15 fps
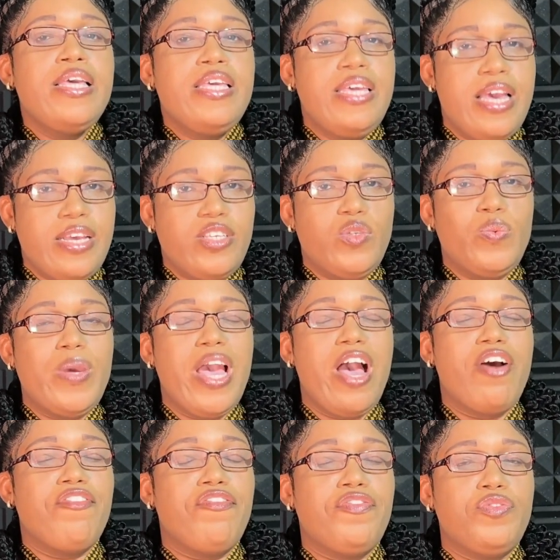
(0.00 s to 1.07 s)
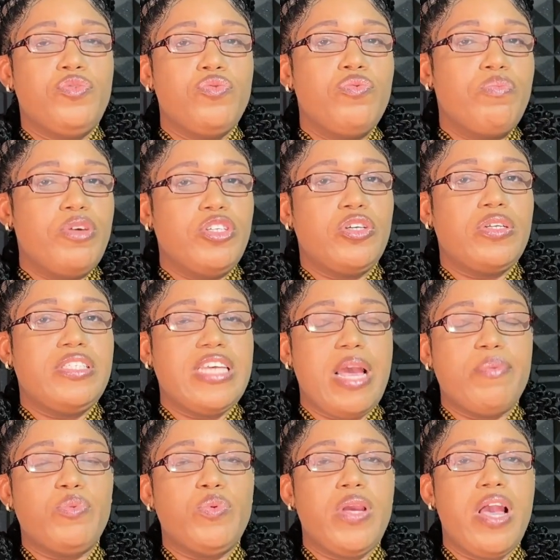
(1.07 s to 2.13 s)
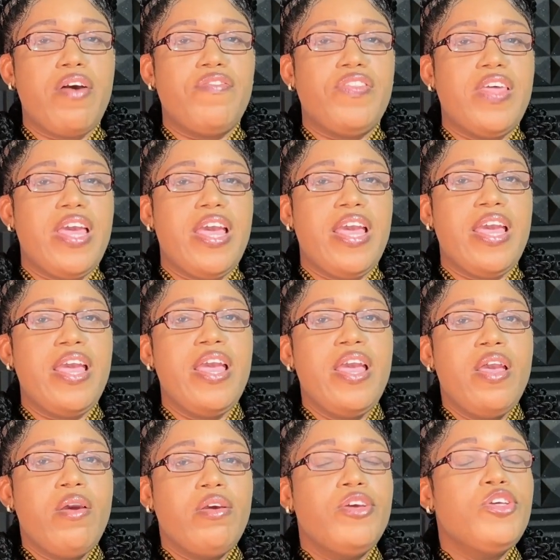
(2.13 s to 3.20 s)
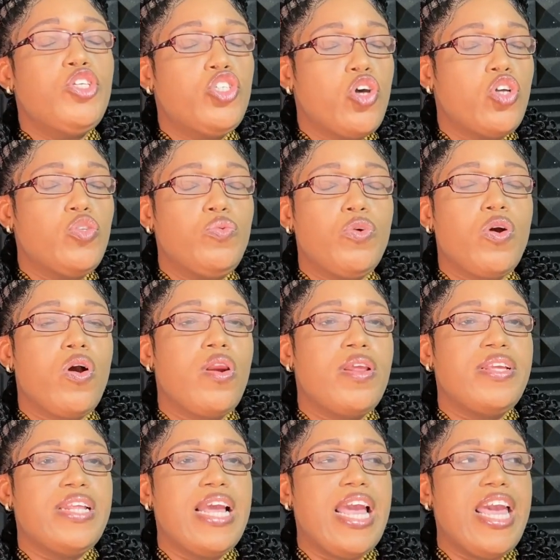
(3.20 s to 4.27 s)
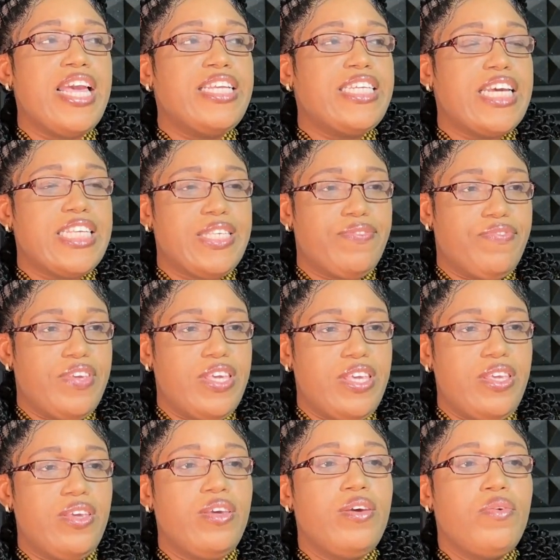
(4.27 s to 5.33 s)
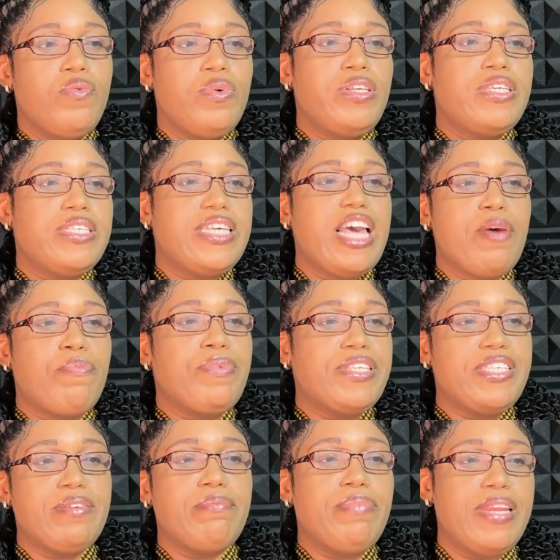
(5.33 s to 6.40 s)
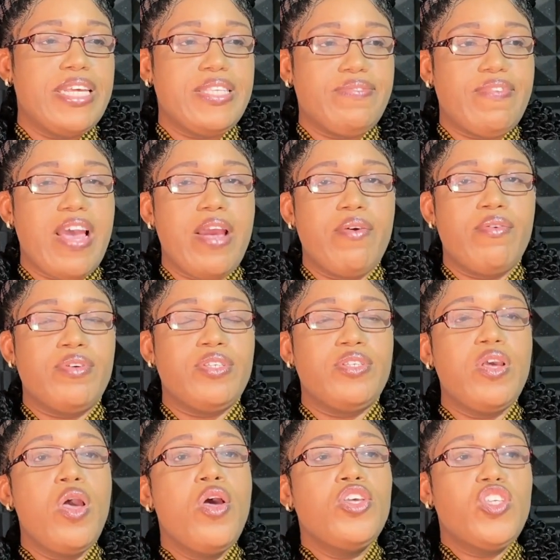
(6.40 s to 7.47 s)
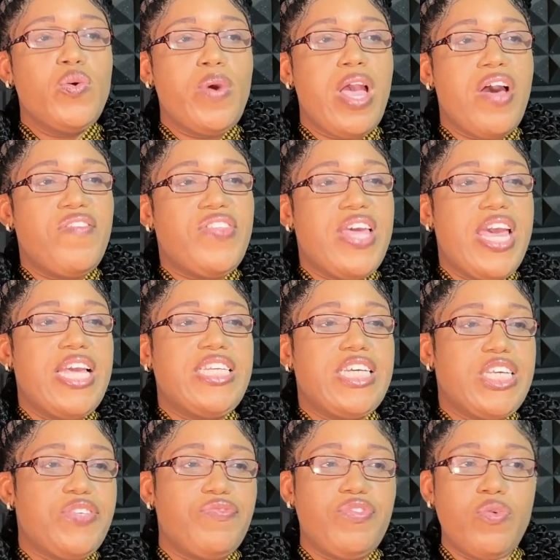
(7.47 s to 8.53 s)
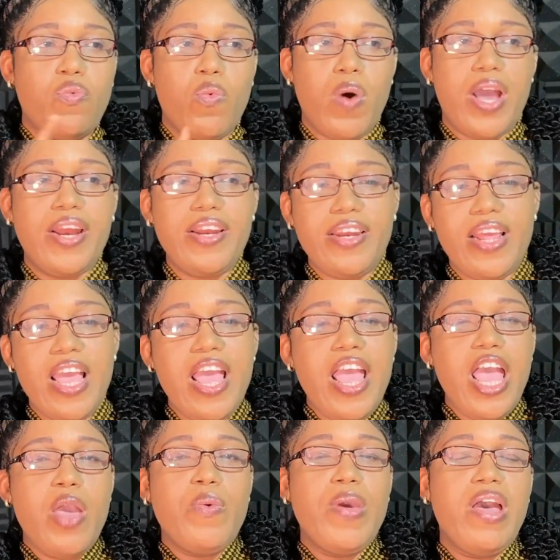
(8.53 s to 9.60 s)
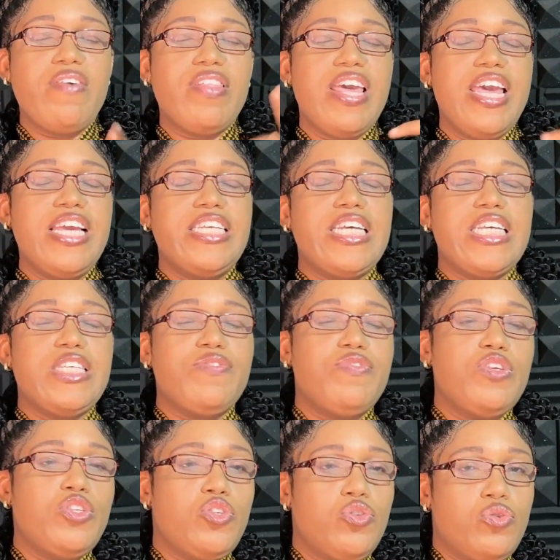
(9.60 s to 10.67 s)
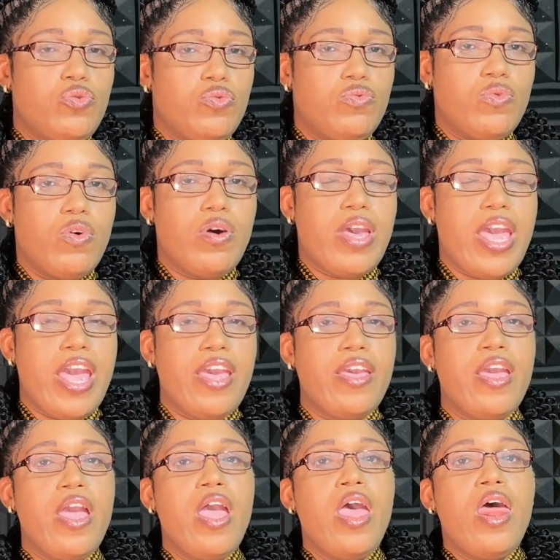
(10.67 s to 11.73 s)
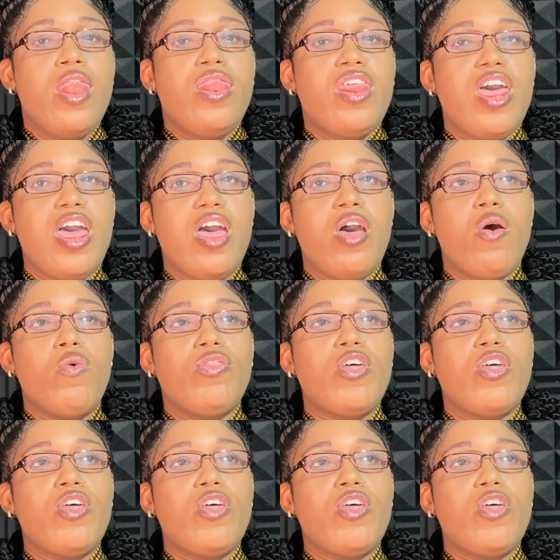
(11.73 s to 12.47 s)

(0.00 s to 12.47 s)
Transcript: Yes, we have two major types. We have in short, we call it the HSV, which is herpes simplex virus. So we have the HSV1 and we have the HSV2. Okay, the